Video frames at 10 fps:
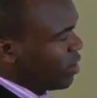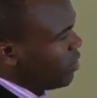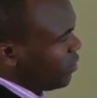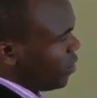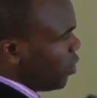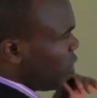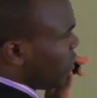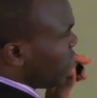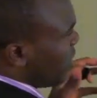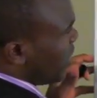if you
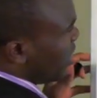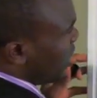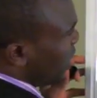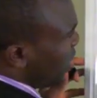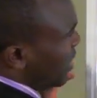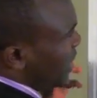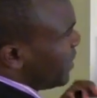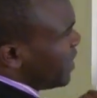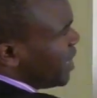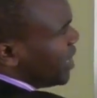look
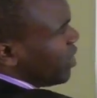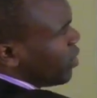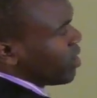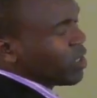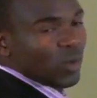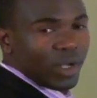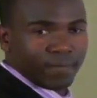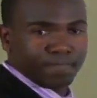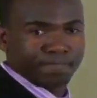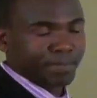intently on this one,
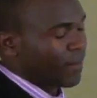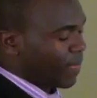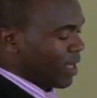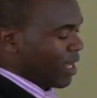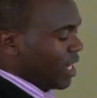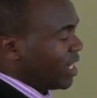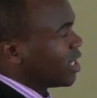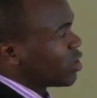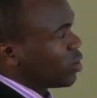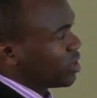
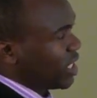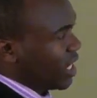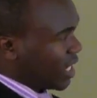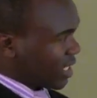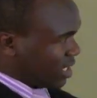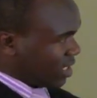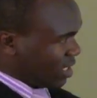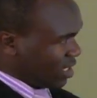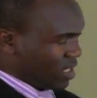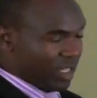it has got x
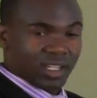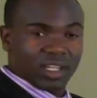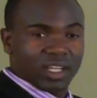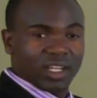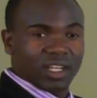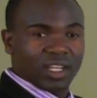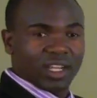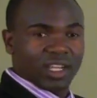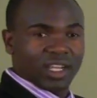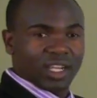
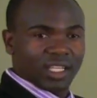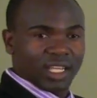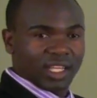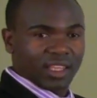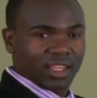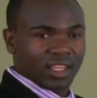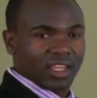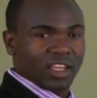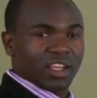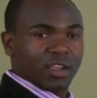underneath,
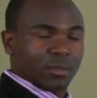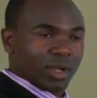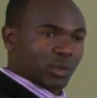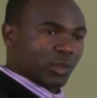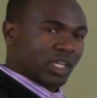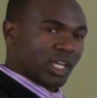but we